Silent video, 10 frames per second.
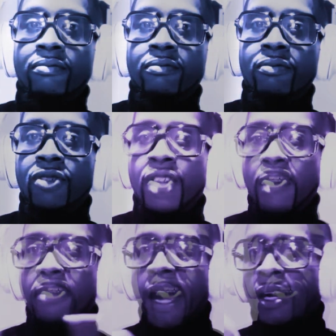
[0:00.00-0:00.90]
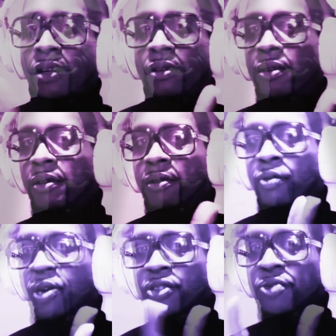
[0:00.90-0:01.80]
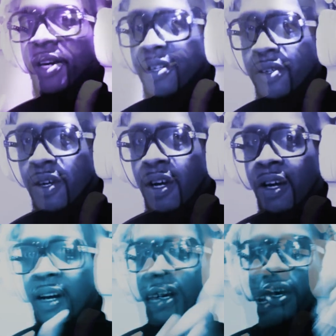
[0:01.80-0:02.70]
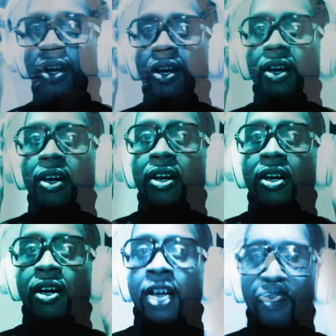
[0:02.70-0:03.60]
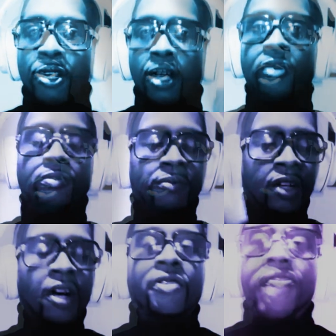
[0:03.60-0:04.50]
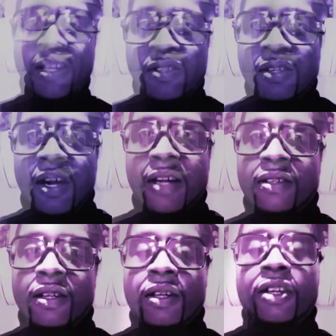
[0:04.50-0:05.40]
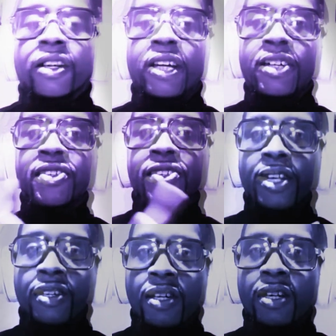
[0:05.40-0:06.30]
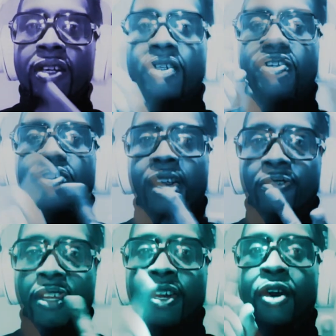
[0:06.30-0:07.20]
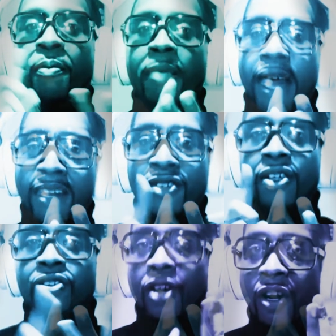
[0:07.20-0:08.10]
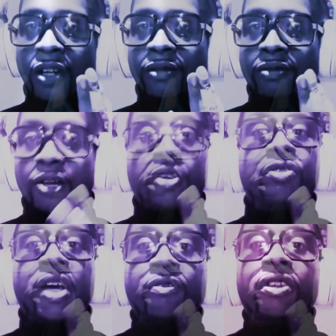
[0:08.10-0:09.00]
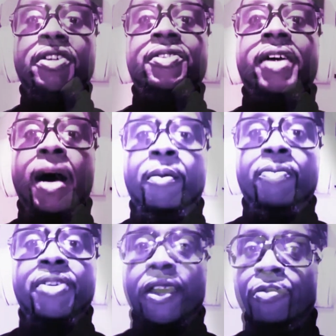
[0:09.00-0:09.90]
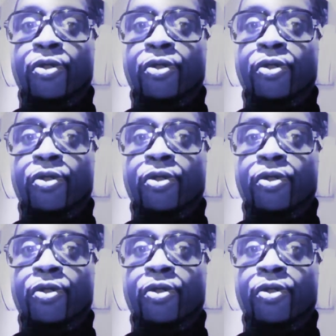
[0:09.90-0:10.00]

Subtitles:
Came back once or twice. Here we go. 1990. It's Cindy, Terry, Max, and Dawn. They released an album titled Born